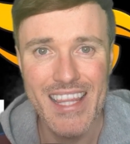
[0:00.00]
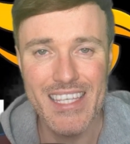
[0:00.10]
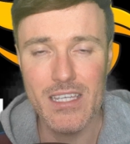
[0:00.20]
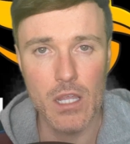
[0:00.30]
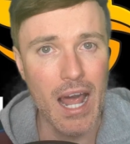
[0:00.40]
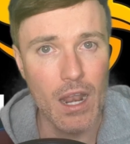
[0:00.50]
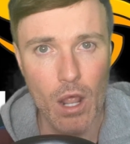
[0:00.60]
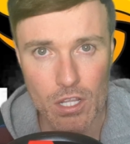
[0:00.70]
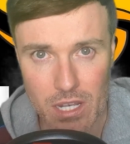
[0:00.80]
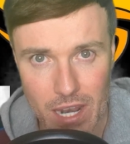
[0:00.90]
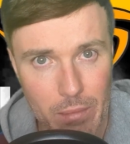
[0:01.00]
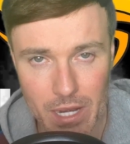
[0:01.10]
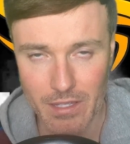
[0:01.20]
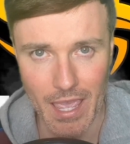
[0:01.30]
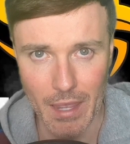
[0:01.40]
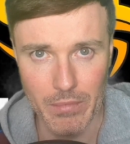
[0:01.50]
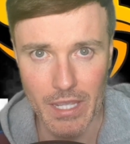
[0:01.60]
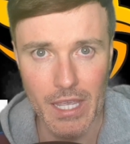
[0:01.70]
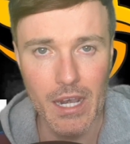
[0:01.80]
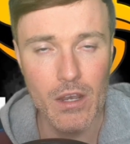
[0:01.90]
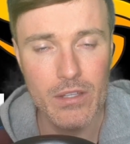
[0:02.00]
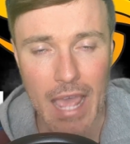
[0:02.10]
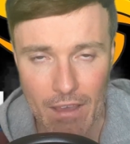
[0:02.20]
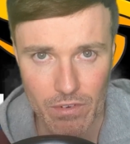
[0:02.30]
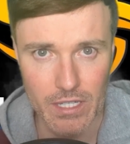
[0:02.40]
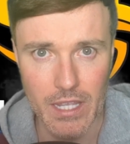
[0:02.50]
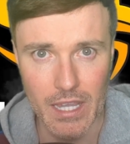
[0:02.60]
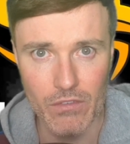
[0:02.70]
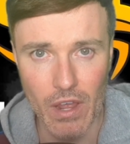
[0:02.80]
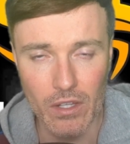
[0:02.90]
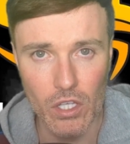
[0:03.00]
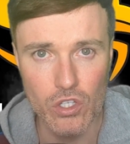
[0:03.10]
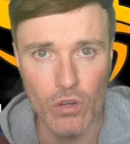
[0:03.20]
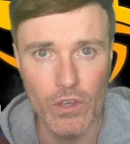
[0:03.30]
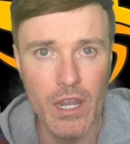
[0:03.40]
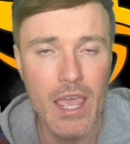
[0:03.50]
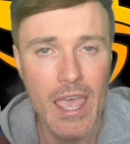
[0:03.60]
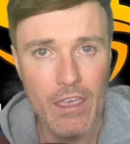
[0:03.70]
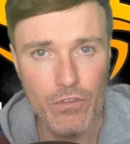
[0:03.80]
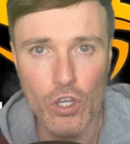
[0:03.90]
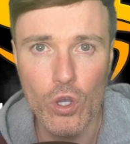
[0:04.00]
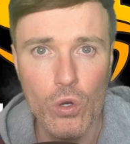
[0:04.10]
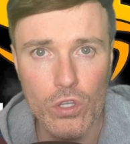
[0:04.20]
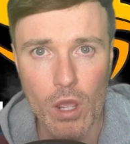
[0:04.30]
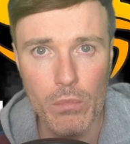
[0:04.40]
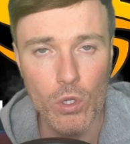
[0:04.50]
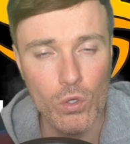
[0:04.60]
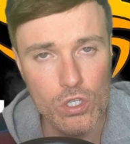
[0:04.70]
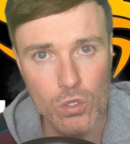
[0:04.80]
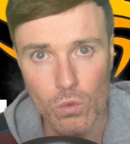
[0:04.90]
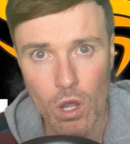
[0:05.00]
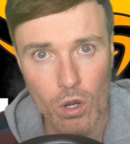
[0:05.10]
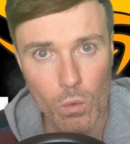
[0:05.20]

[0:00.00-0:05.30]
This is a limited time deal. Definitely take advantage of it. If the code down below does no longer